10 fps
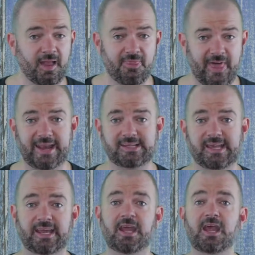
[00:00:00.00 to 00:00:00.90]
That is
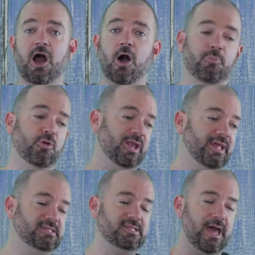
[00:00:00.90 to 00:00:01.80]
it. I'll put a
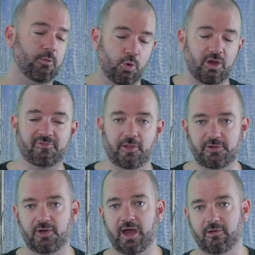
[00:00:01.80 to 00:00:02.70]
link to that workflow
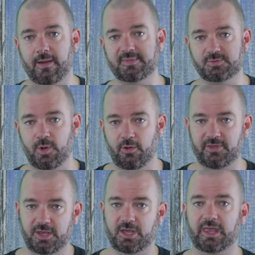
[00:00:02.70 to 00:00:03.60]
diagram as well
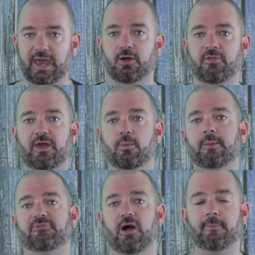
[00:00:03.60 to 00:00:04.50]
that you can get on their
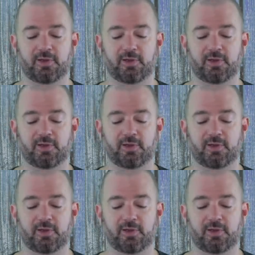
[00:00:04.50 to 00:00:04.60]
website.